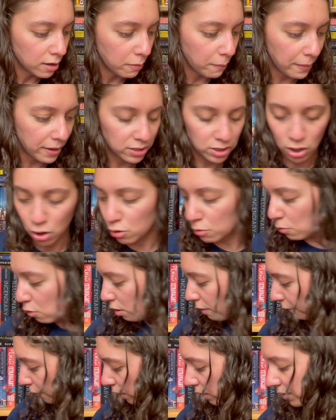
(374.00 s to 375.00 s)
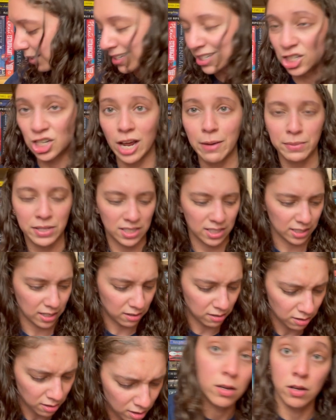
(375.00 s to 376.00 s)
about to own more of her than Jemison.
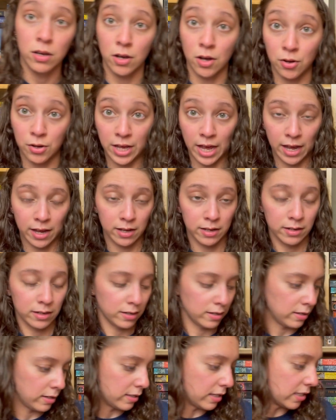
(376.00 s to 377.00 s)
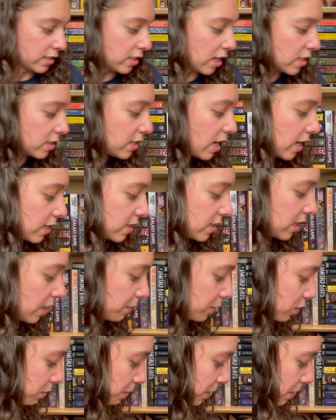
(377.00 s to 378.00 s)
Okay. This does not seem
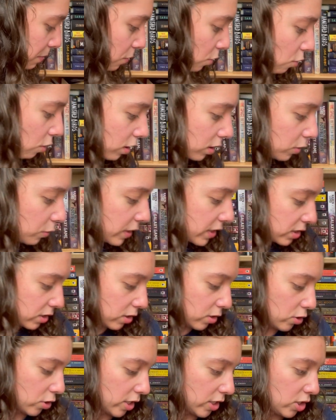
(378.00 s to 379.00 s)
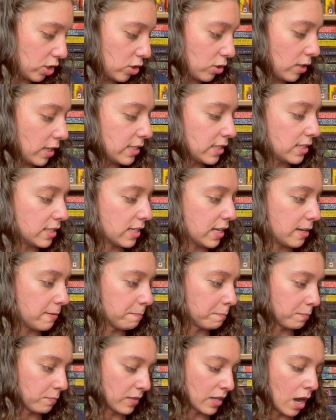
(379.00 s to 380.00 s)
to be more Louise Erdrich, so let's see.
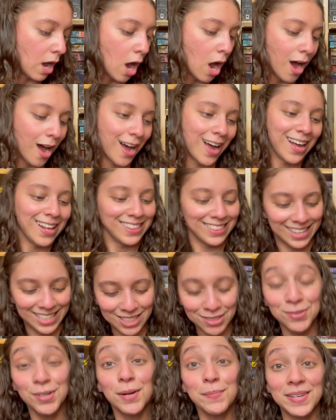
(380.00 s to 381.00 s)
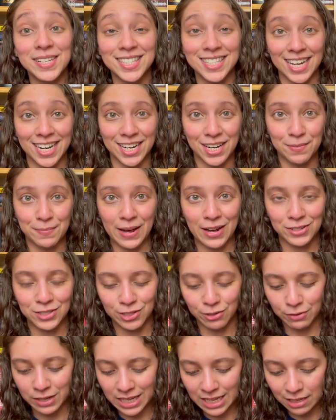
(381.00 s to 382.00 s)
This one I'm excited about.
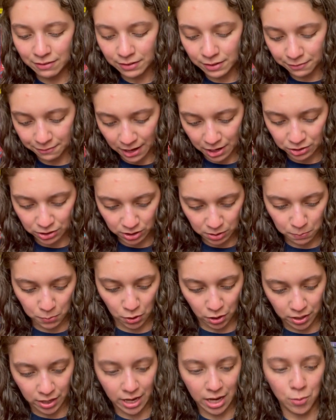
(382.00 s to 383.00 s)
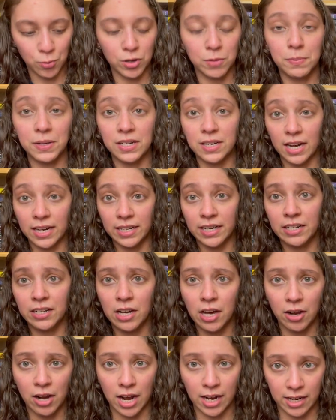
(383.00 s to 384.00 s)
So Evie found this book. It would be Night in
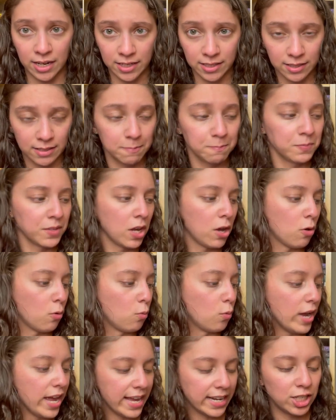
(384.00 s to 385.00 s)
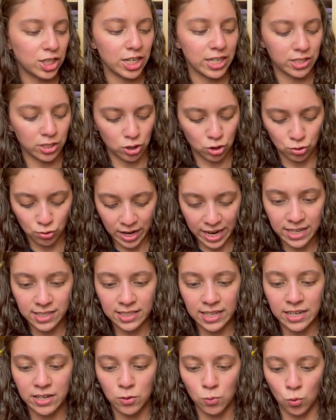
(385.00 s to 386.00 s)
Caracas, which is a
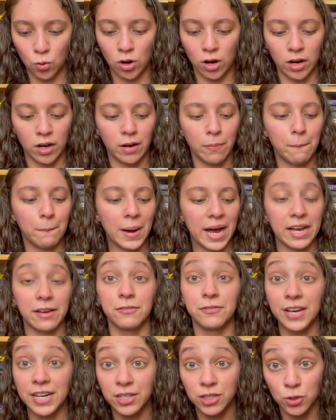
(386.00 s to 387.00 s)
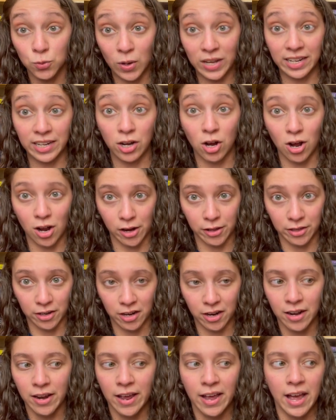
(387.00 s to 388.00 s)
translated work by a Venezuelan
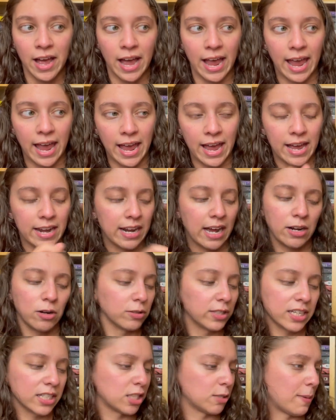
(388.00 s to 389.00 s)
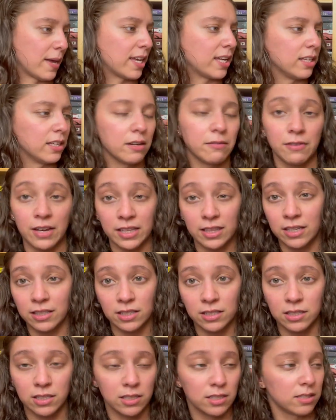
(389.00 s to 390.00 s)
author. And I don't think it's speculative. I think
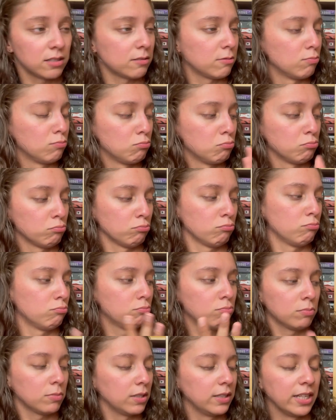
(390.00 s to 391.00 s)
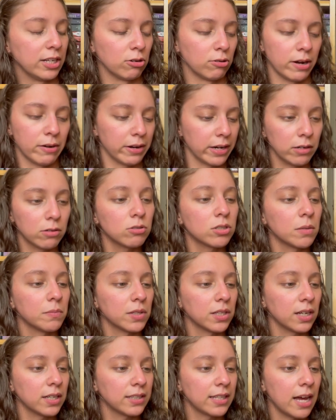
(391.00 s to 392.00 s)
this is literary or
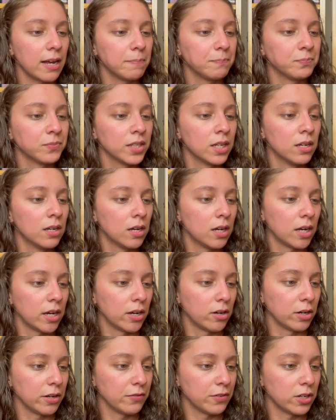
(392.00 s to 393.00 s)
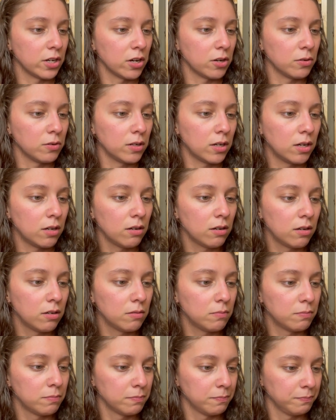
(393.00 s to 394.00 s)
something like that. I don't even know.
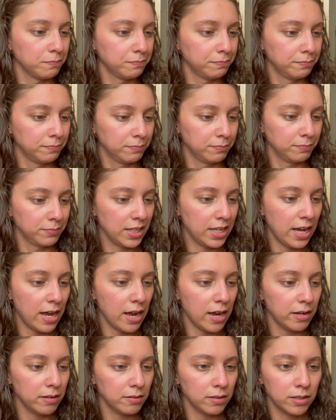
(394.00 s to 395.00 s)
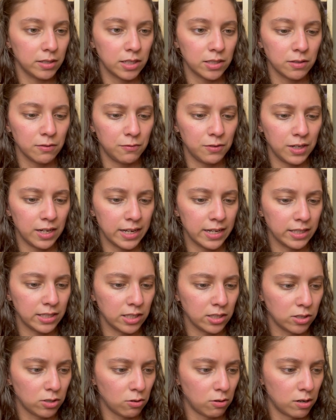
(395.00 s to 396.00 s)
Um, yeah, it doesn't feel like it's
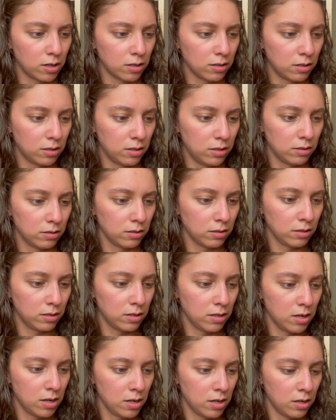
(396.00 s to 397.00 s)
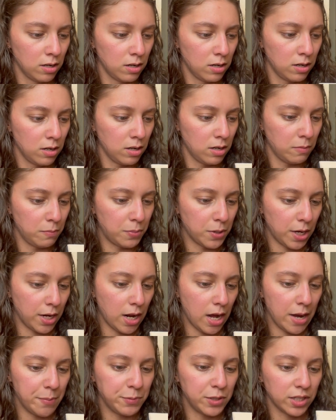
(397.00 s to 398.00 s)
historical, but
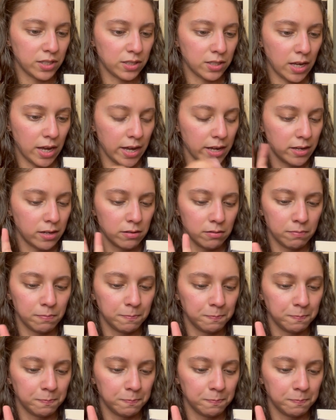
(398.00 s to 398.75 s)
I'm just like,